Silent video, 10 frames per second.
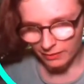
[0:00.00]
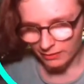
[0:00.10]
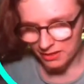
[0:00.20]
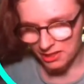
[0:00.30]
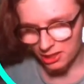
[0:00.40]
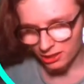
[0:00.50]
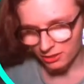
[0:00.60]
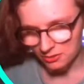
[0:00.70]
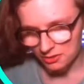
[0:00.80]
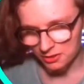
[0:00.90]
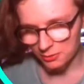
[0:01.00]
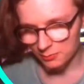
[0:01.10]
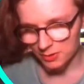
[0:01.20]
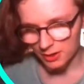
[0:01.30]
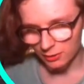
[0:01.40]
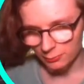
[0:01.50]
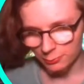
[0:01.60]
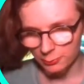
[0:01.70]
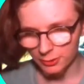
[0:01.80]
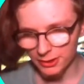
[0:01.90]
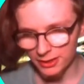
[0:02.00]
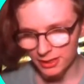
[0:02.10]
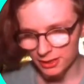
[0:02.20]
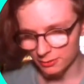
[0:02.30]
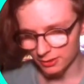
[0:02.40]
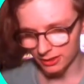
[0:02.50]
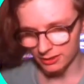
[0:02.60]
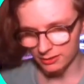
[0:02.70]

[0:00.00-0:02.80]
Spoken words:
He chuckles to himself before continuing.